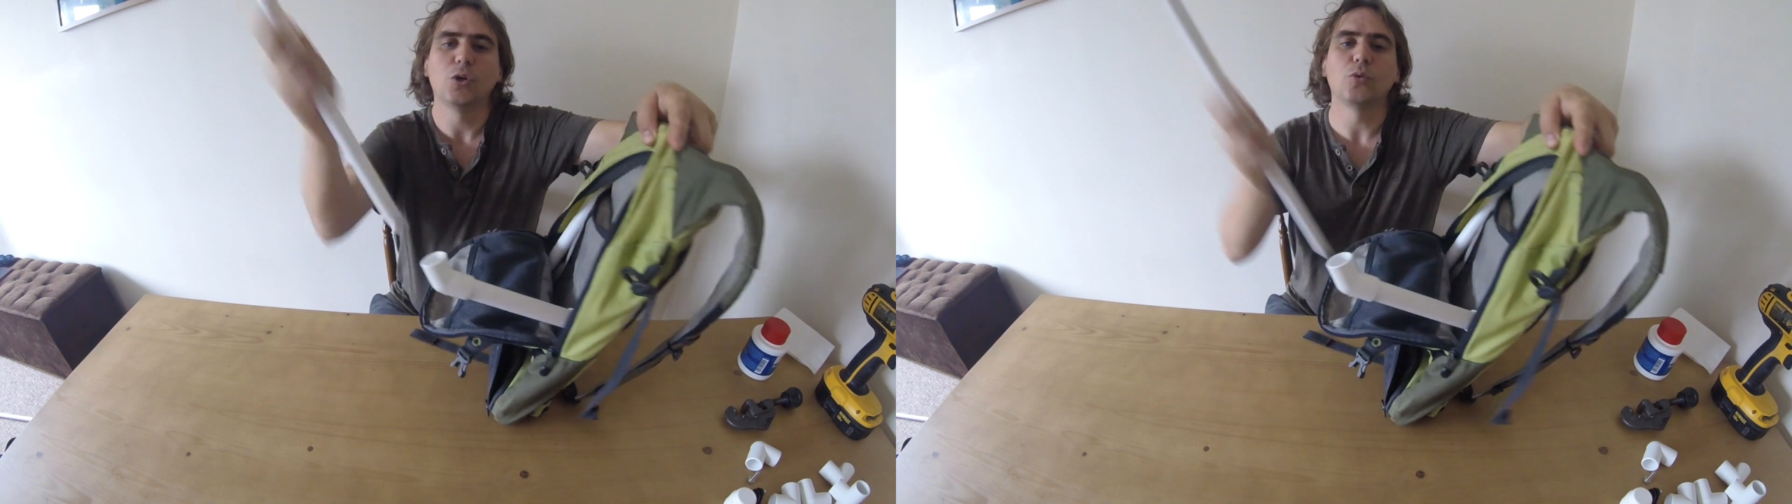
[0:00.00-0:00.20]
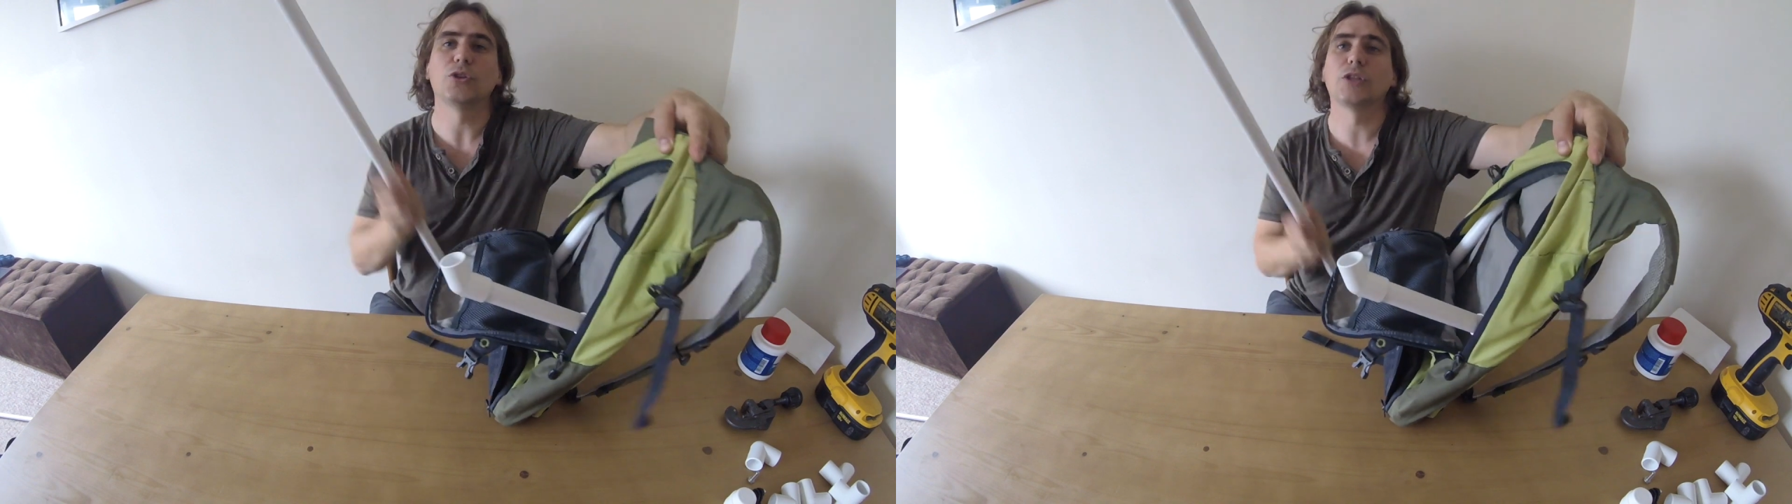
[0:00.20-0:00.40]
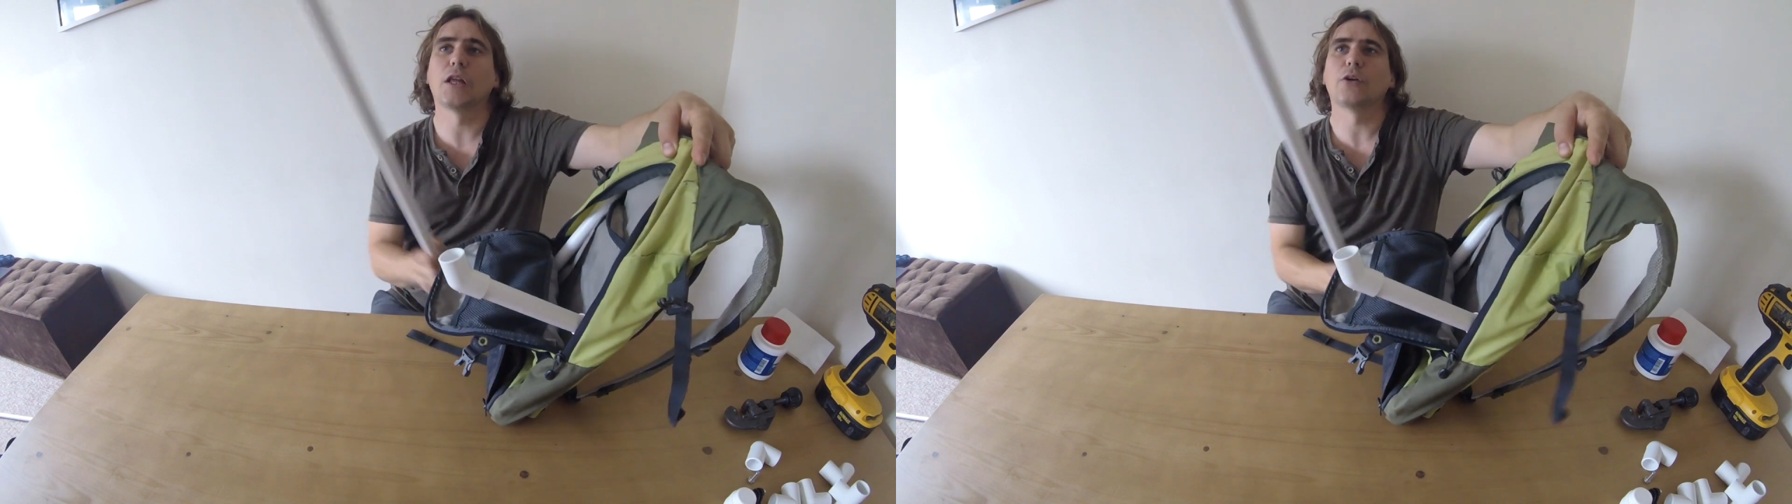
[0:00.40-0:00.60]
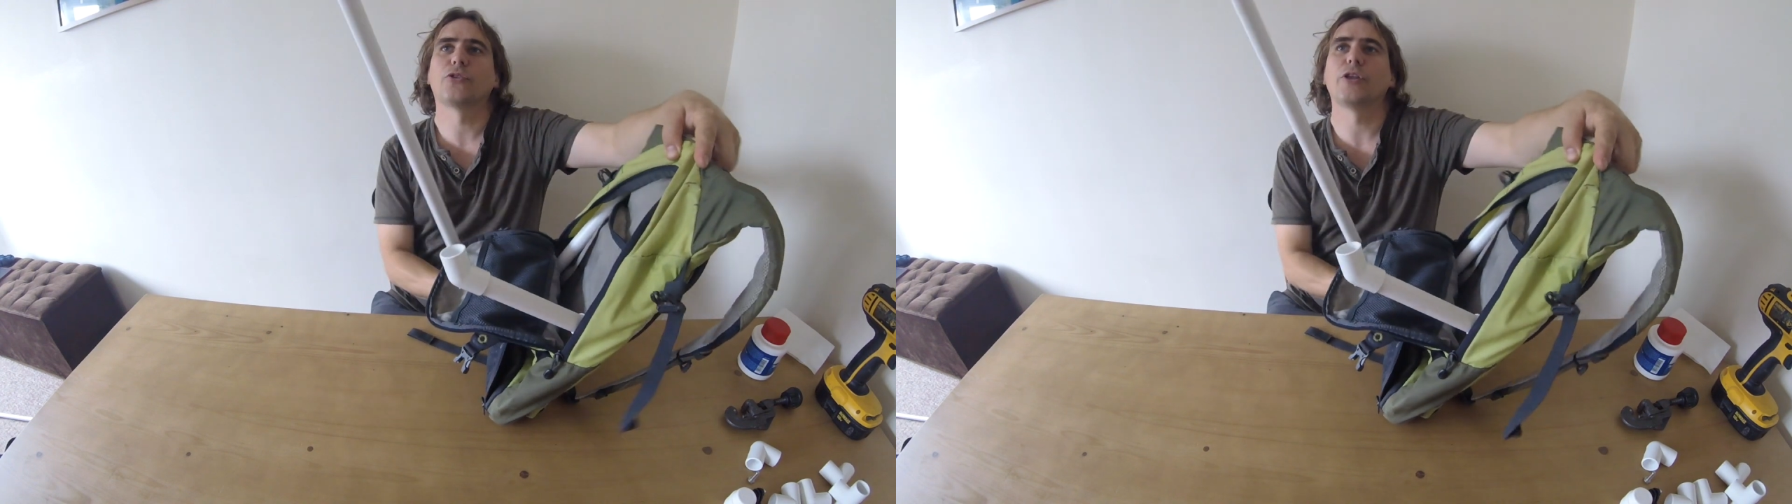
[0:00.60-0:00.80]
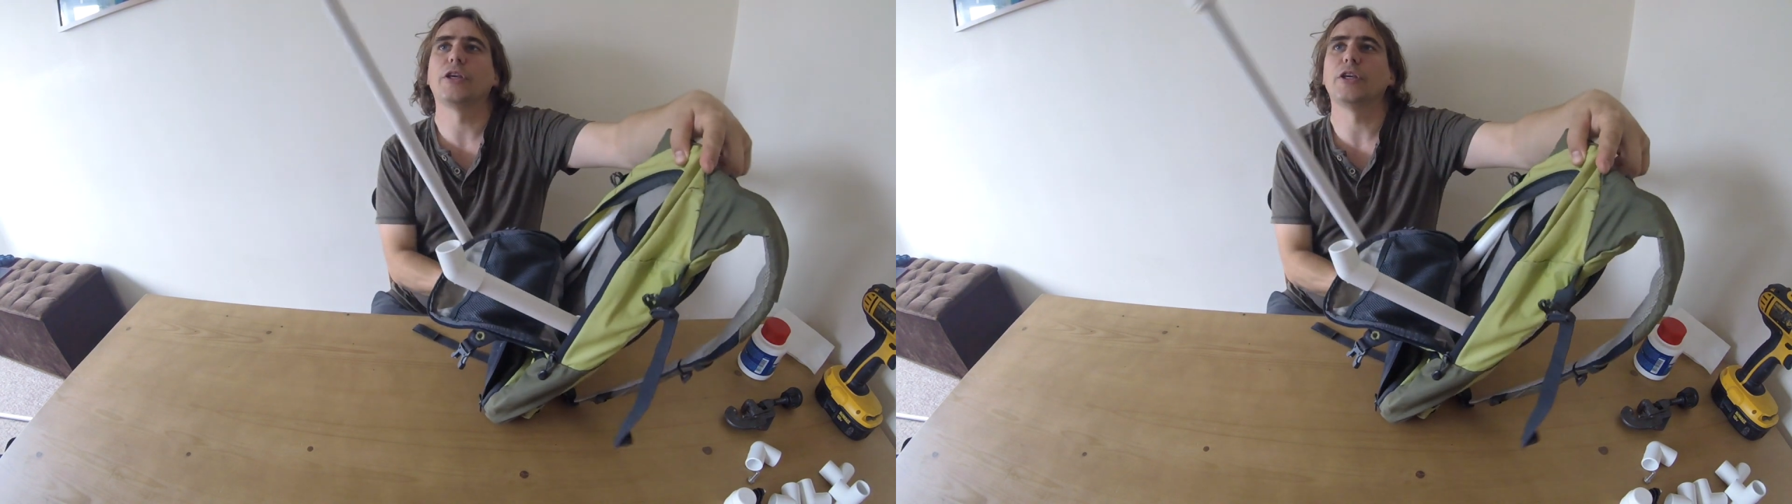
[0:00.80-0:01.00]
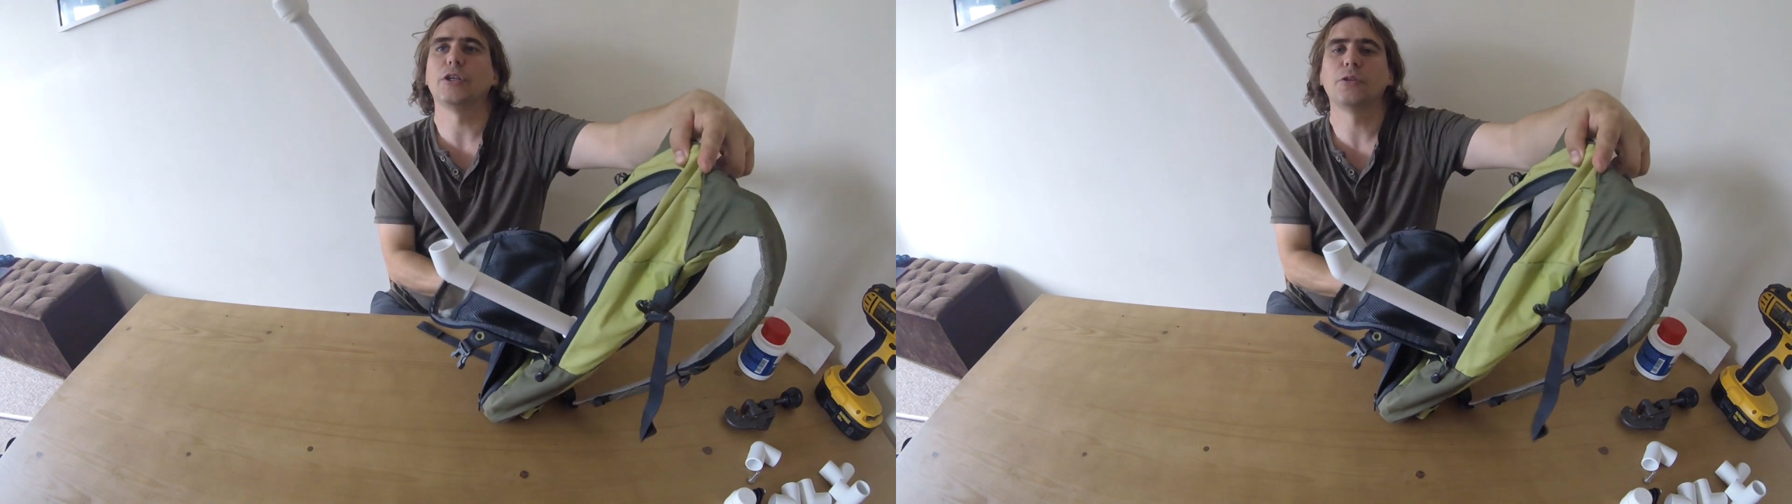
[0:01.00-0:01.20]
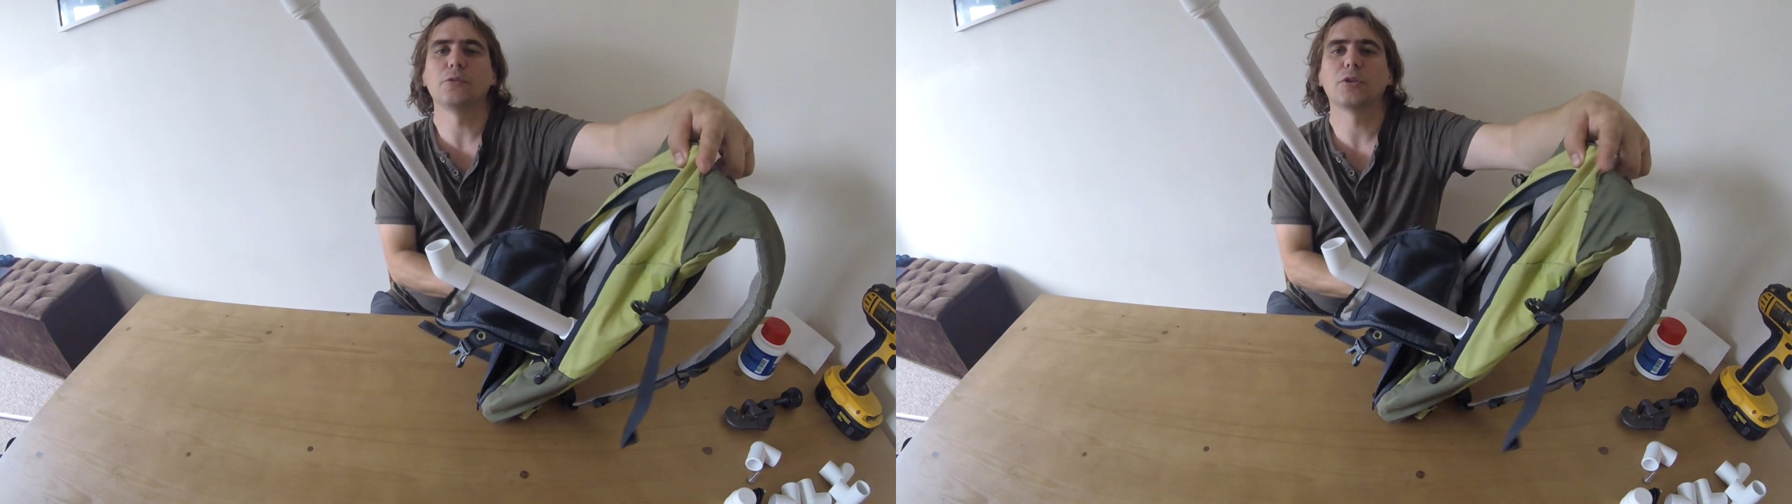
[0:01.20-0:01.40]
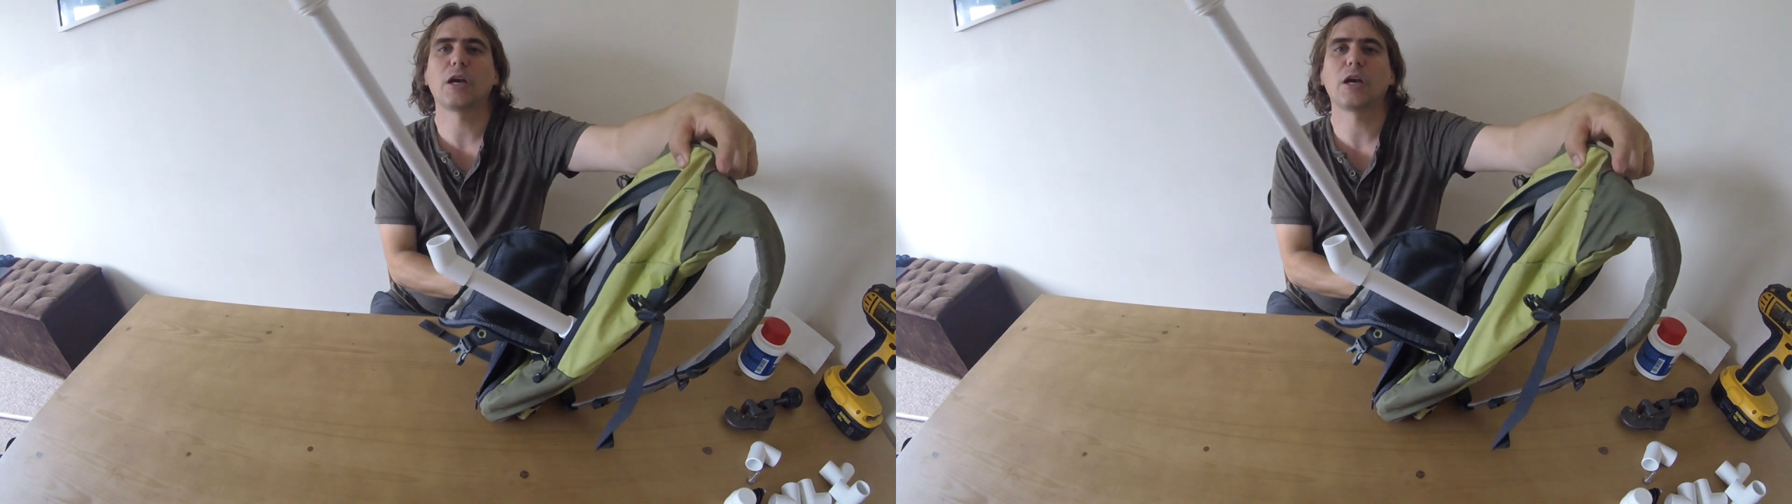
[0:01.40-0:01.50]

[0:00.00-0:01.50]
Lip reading: which allows the